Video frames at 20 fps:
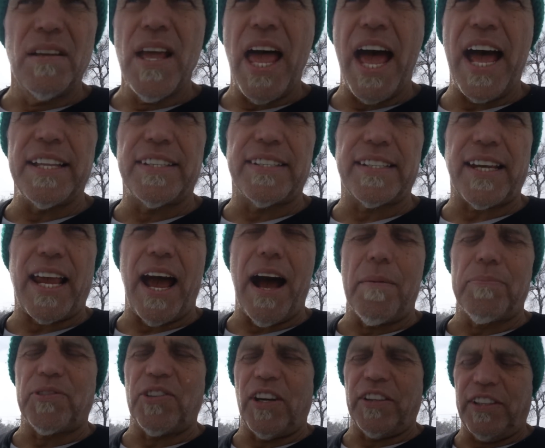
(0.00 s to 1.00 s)
had
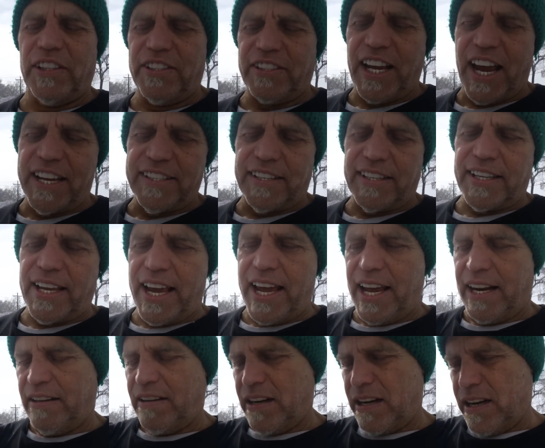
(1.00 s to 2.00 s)
scalps on these guys'
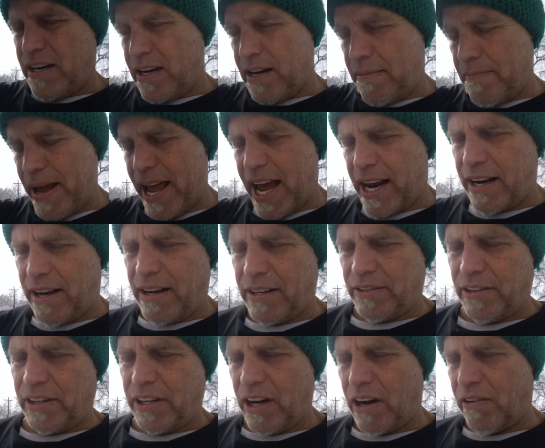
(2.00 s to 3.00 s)
head. A man,
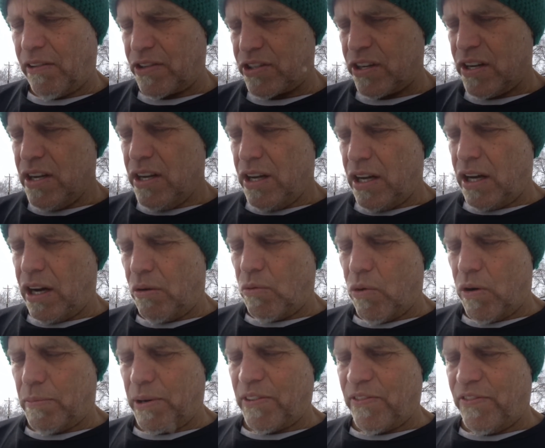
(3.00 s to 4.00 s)
$100. A
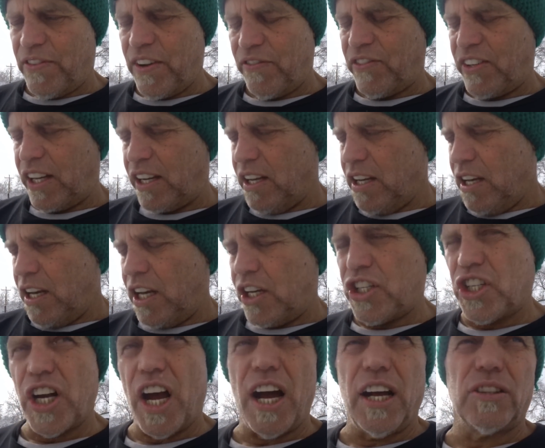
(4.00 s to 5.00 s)
woman, 50 A
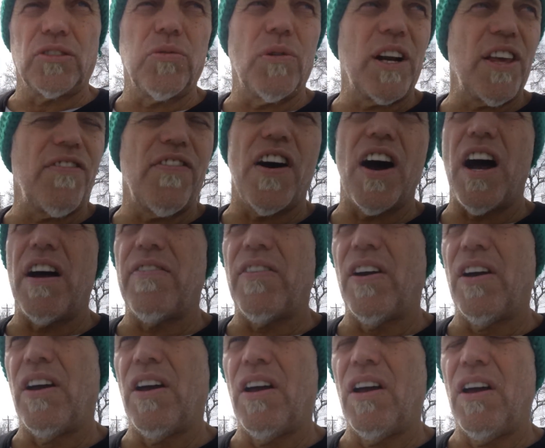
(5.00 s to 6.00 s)
child, 25
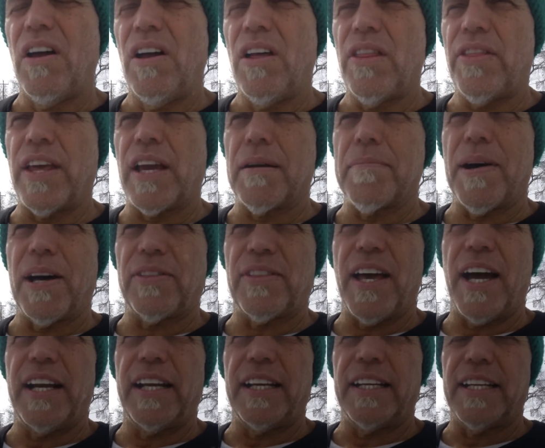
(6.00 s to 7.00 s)
Think about
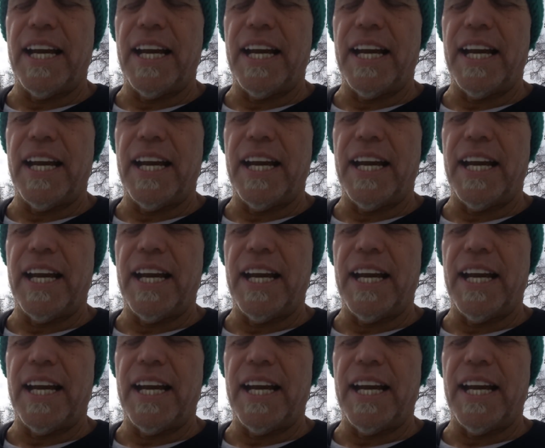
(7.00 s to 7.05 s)
that. In